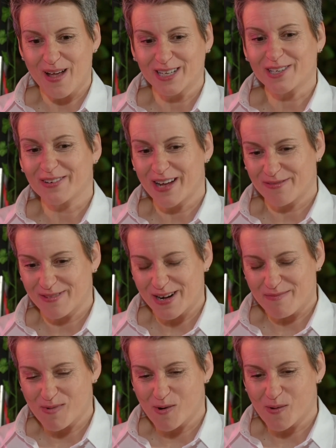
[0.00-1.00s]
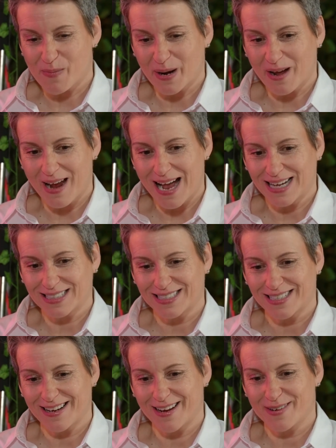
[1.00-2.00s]
don't have her anymore, but I
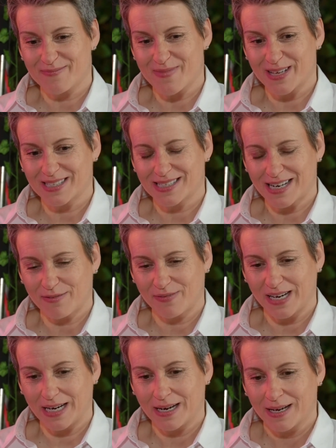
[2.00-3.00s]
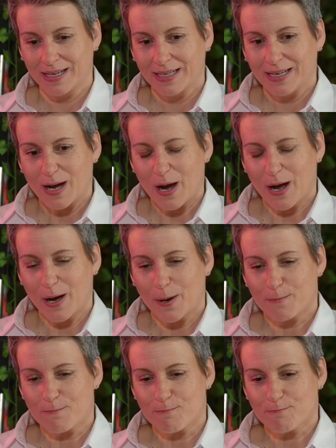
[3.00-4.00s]
had a staffy.
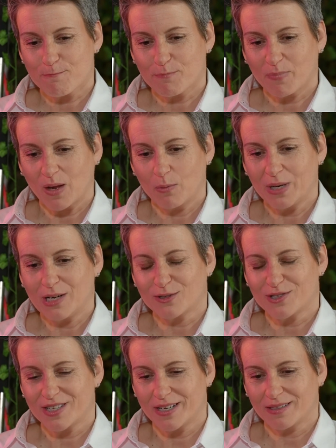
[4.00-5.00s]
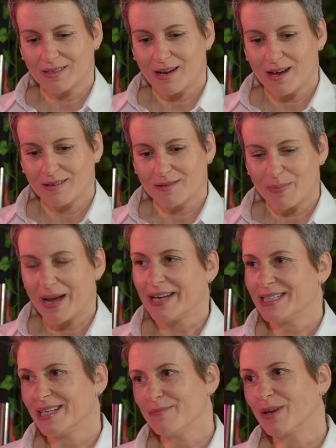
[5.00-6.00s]
We lost her about
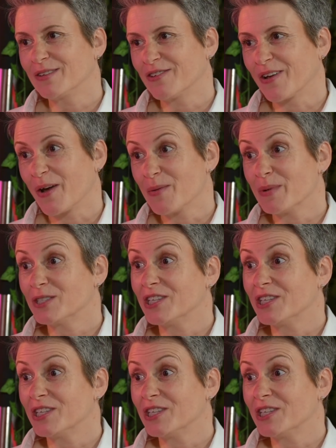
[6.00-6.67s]
18 months ago, but